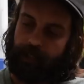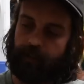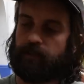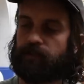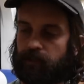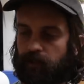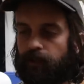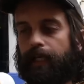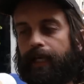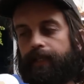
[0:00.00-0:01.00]
It is
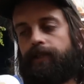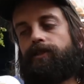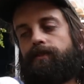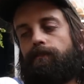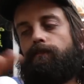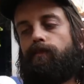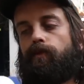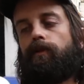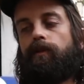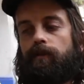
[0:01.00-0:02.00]
good and it is
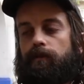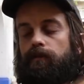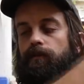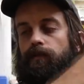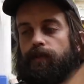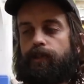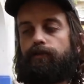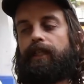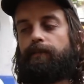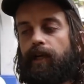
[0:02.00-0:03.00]
more
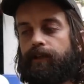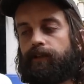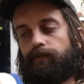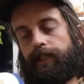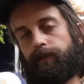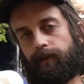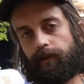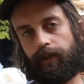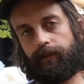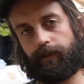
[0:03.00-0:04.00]
streamlined and
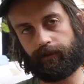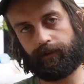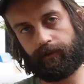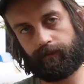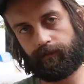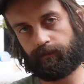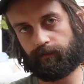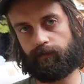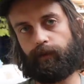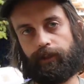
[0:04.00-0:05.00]
readable than the other
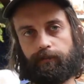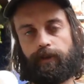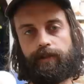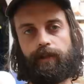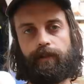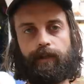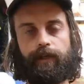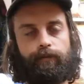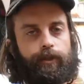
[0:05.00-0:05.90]
Wyndham books that I've read.